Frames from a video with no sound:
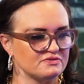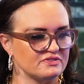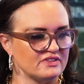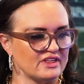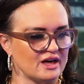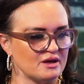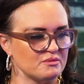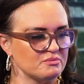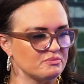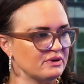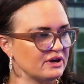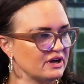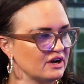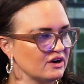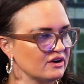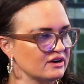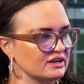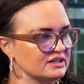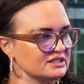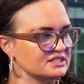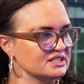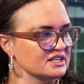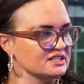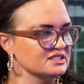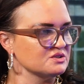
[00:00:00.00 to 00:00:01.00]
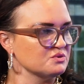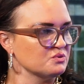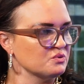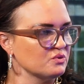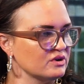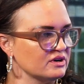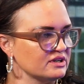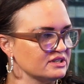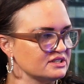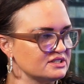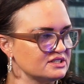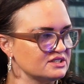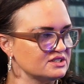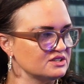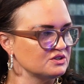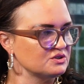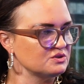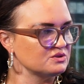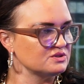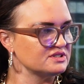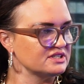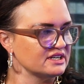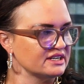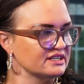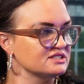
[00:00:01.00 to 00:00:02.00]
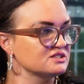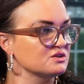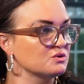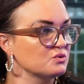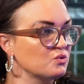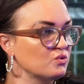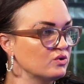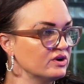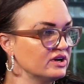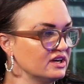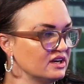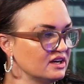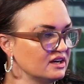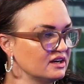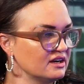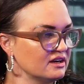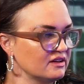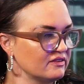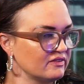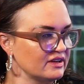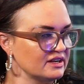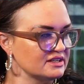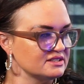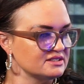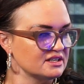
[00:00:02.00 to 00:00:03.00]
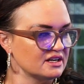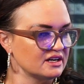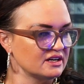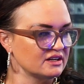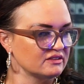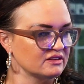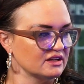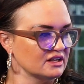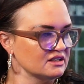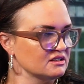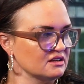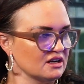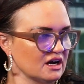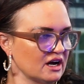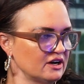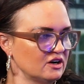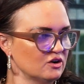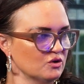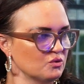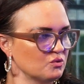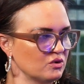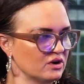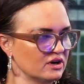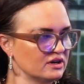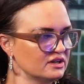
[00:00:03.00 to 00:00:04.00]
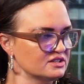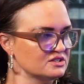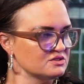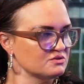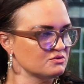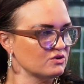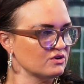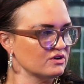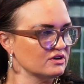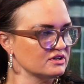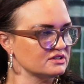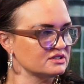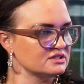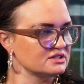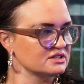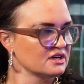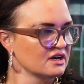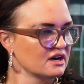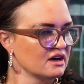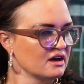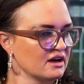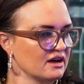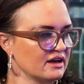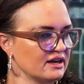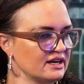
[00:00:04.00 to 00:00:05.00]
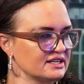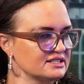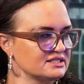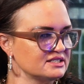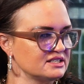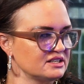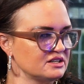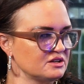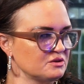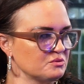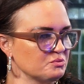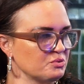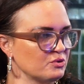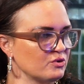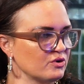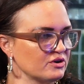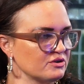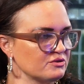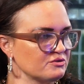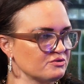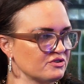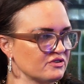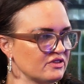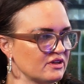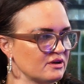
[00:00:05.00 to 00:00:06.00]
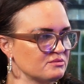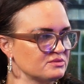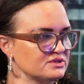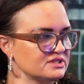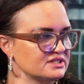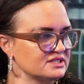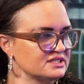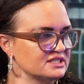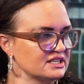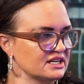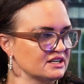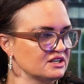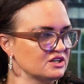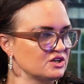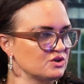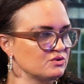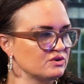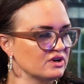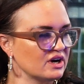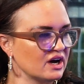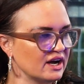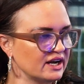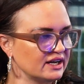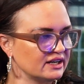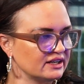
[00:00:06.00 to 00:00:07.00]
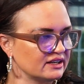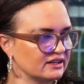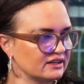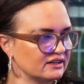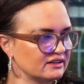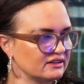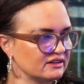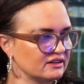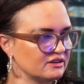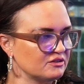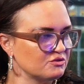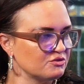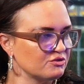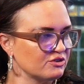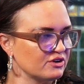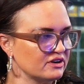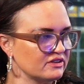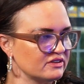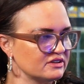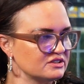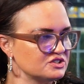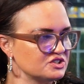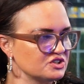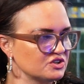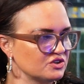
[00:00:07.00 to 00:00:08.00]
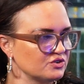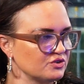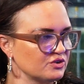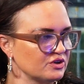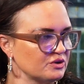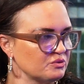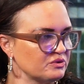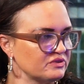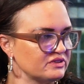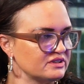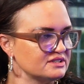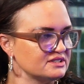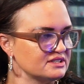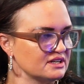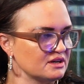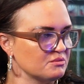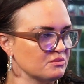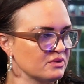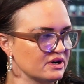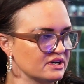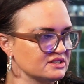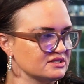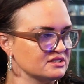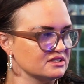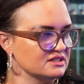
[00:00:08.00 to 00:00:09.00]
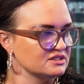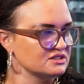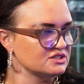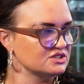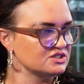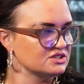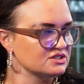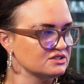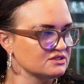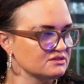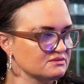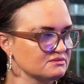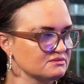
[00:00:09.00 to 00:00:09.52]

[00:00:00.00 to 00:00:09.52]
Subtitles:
that parent doesn't want to say it's a we, and they say that I don't want a divorce, isn't it important for them to stand united in front of the children with the same message?